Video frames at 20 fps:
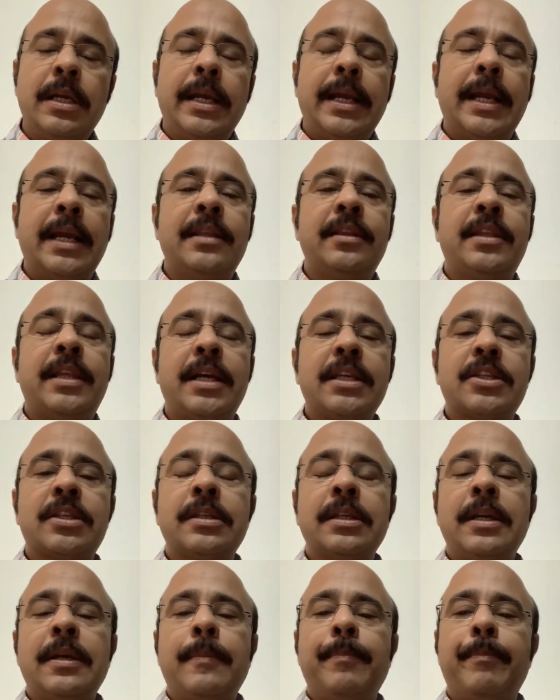and thus
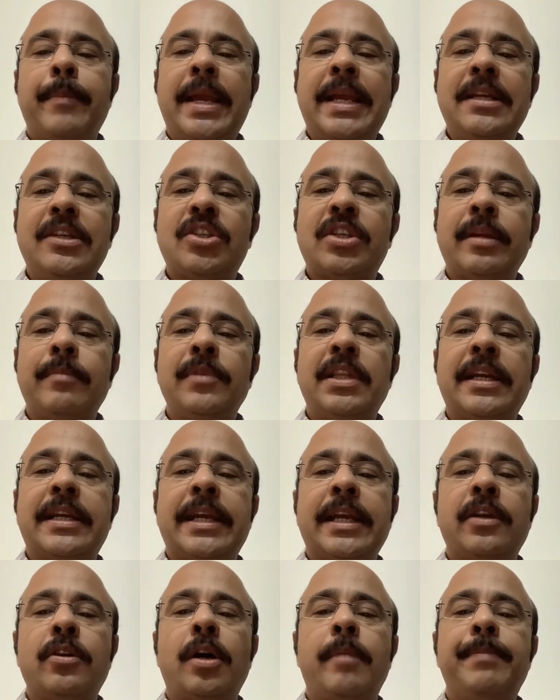makes him the
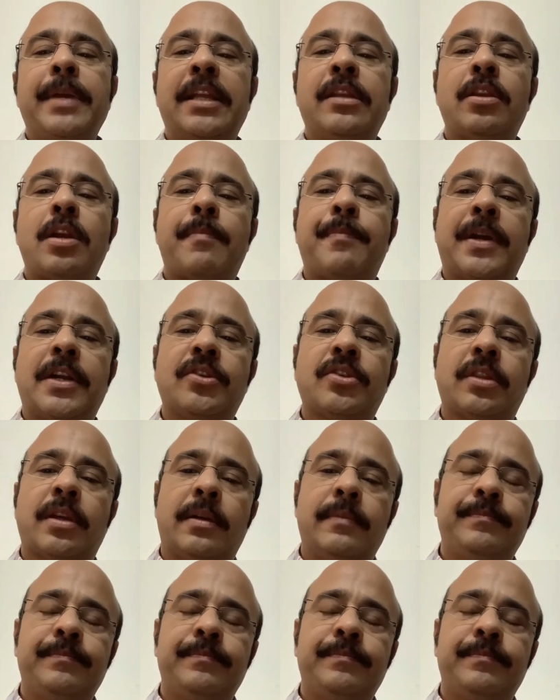king of Indraprastha.